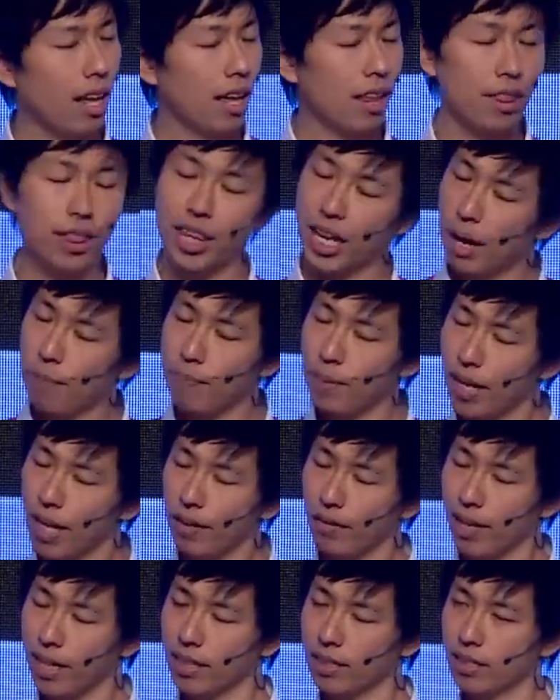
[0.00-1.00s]
The
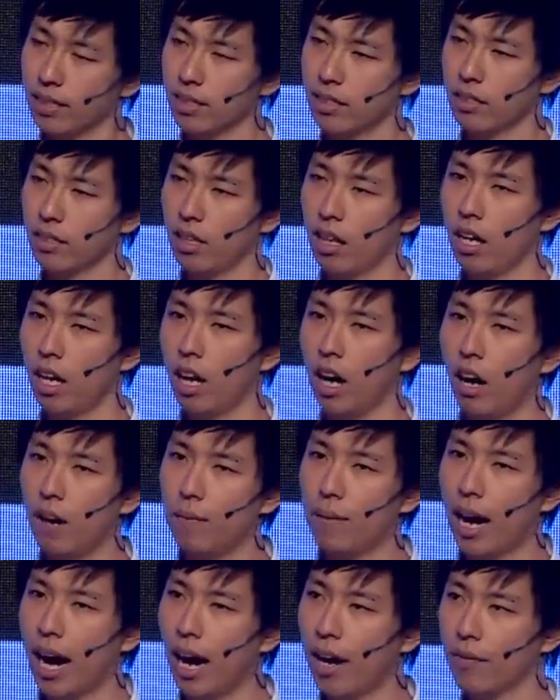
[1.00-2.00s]
appearance of
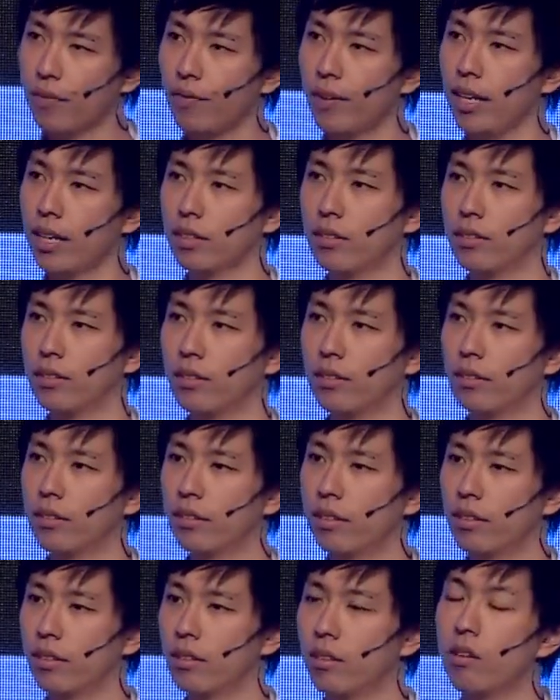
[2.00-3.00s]
AlphaGo
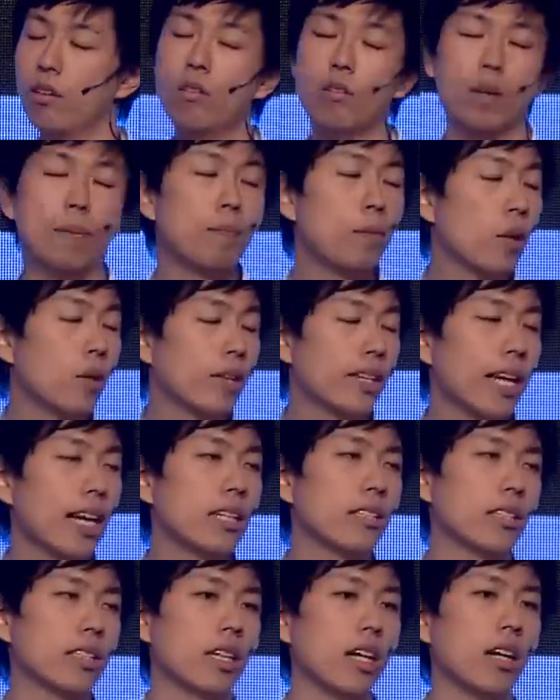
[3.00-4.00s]
or
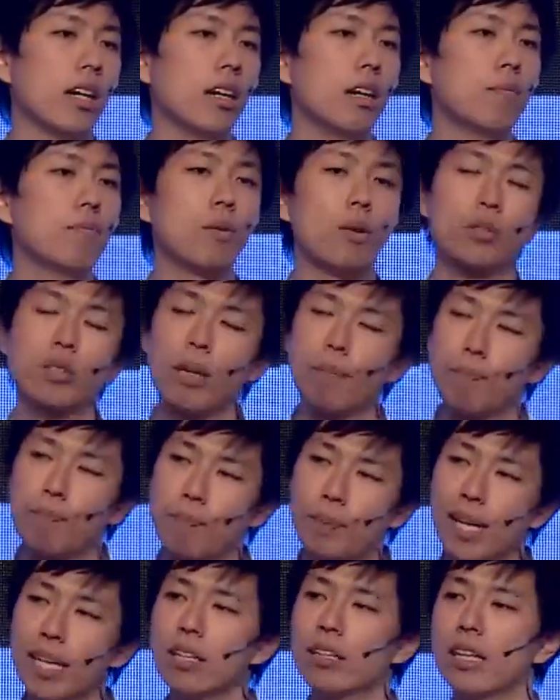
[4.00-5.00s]
Ponanza brought a
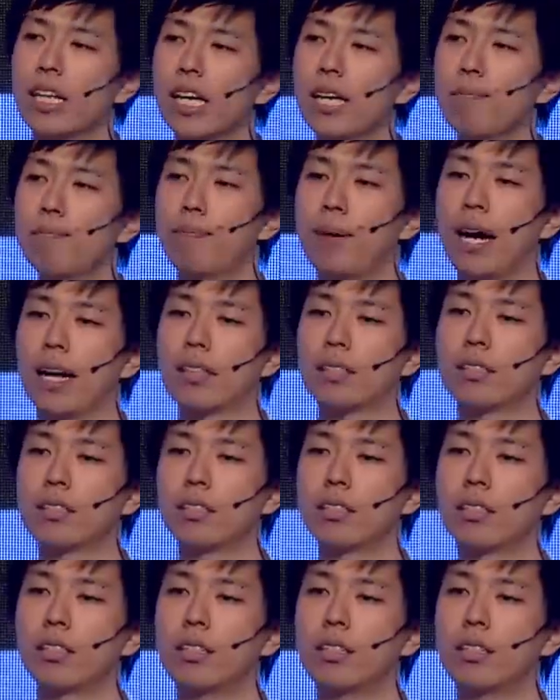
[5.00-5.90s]
big impact,